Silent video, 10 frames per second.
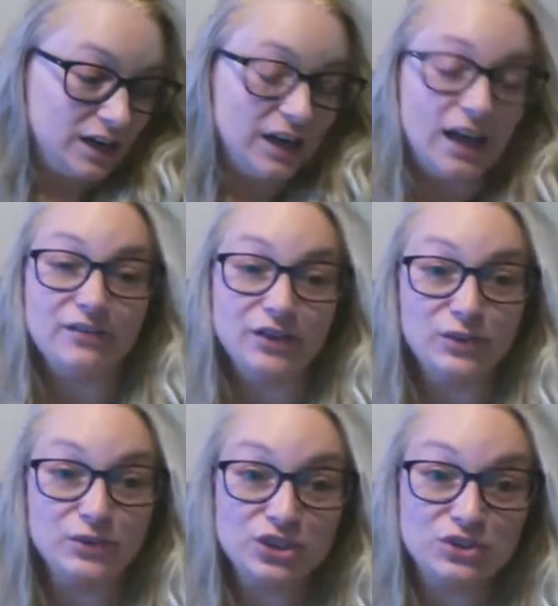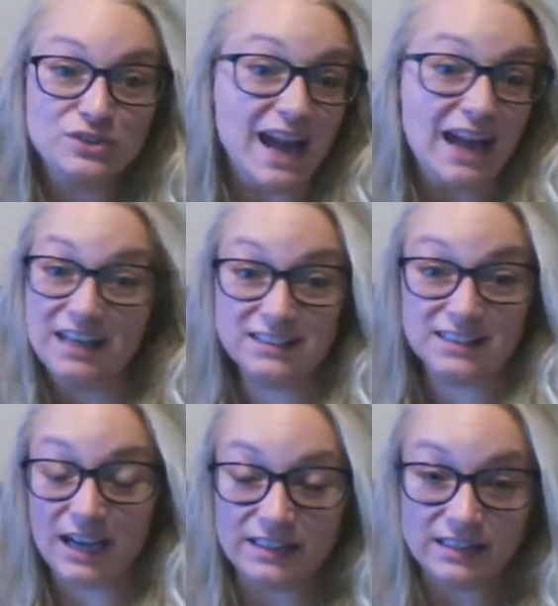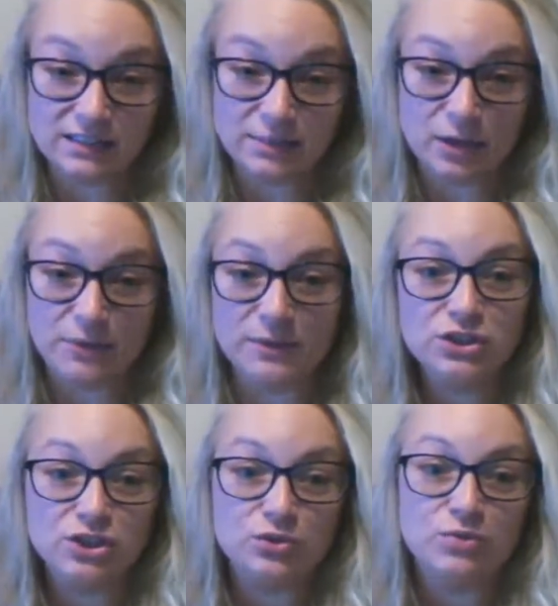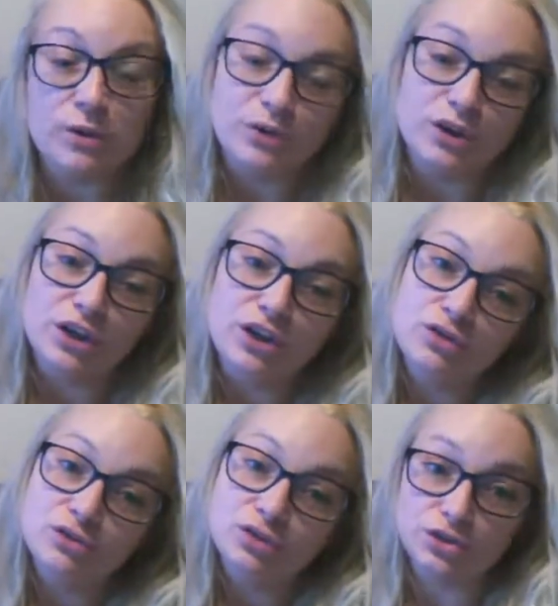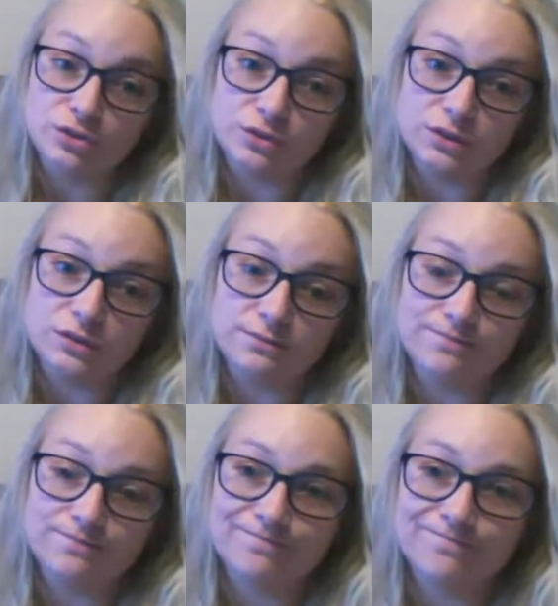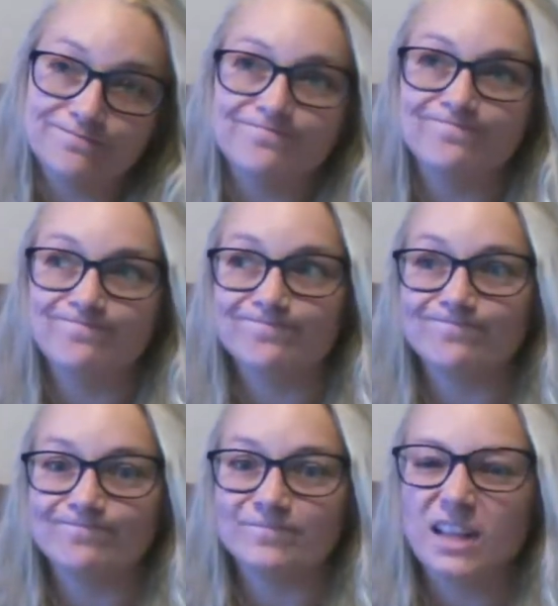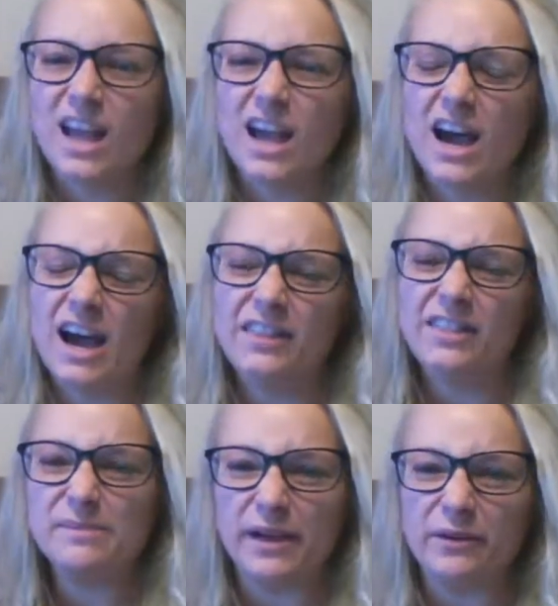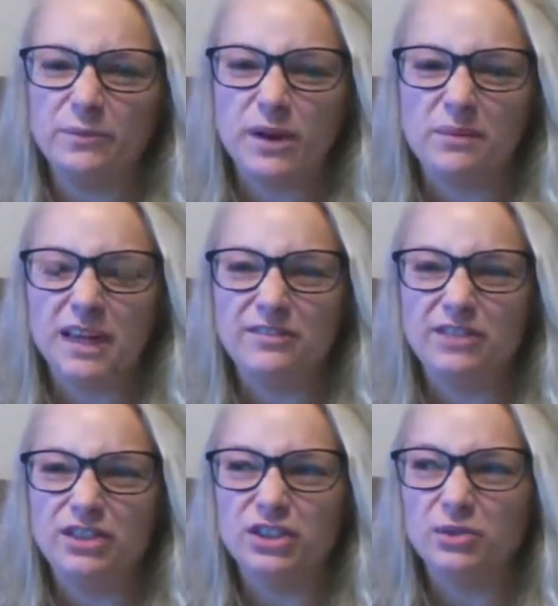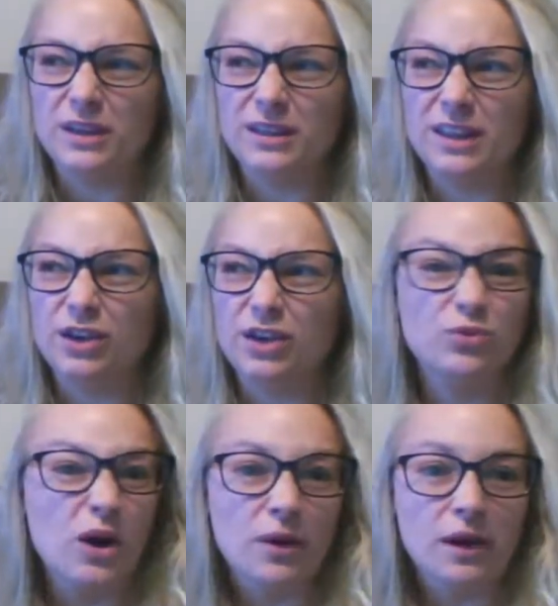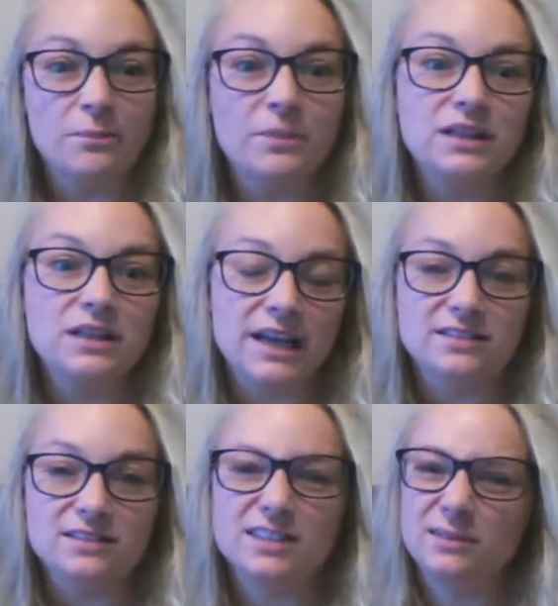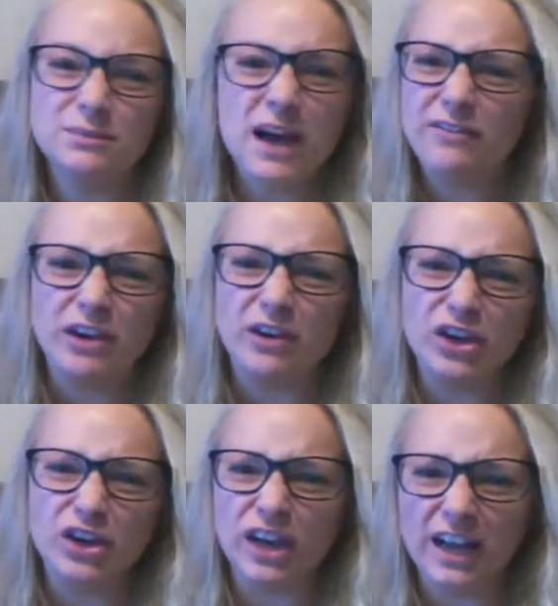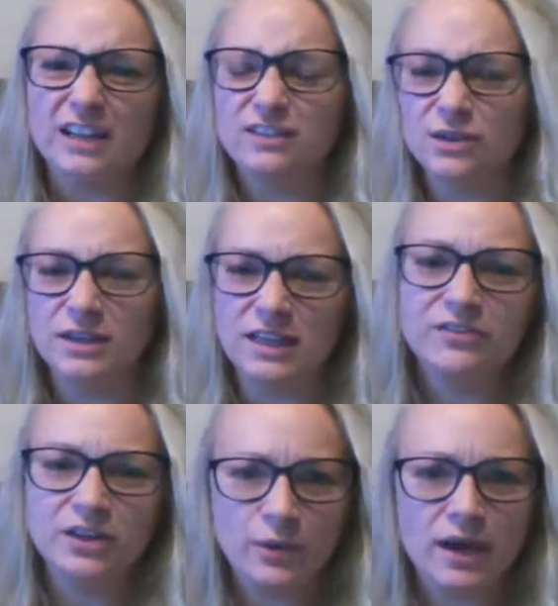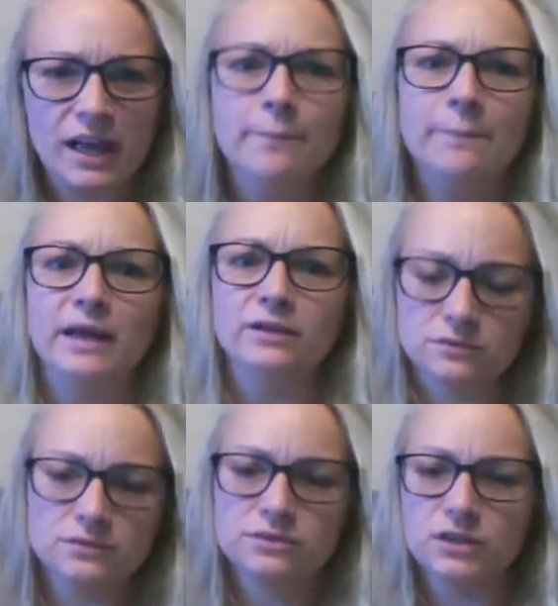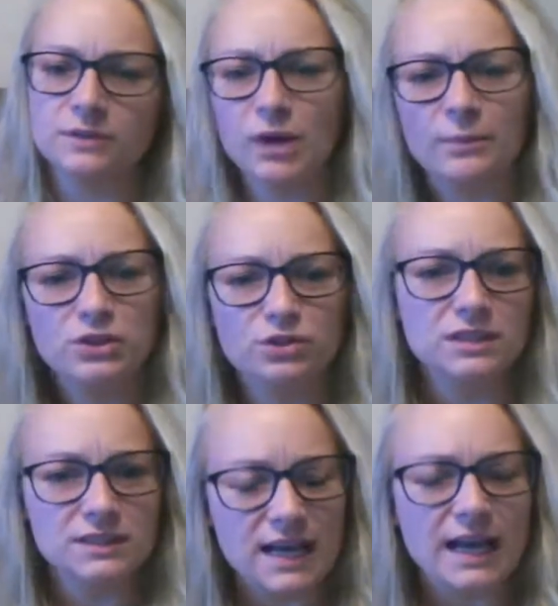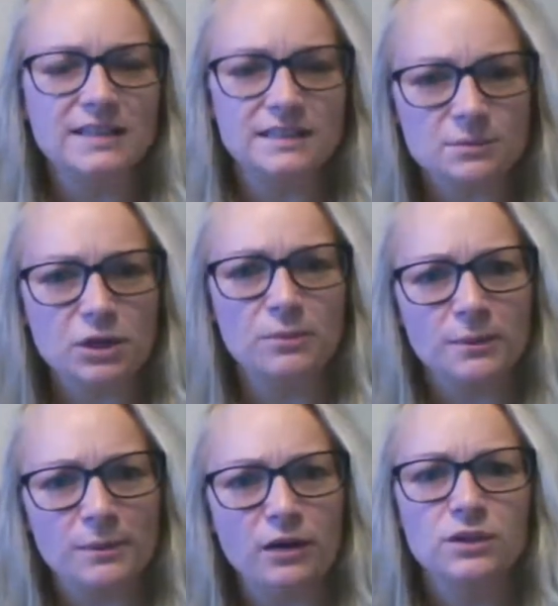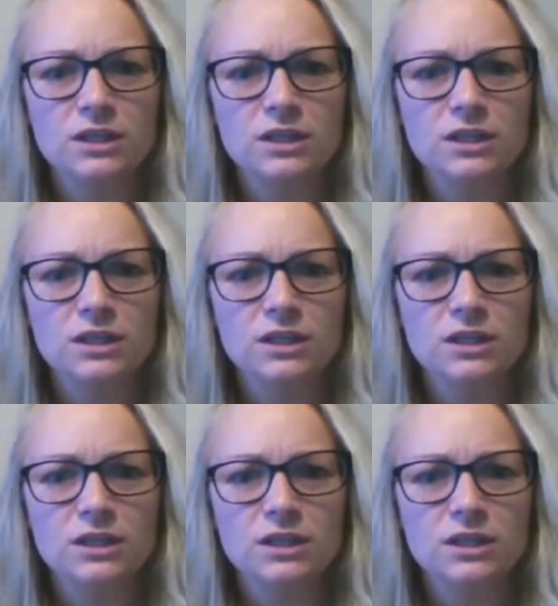if you could choose any science experiment to do, what would you choose? I think mine would probably have to do with growing plants because I'm not very good at it. So I definitely want to get better. So I'd probably do a science experiment about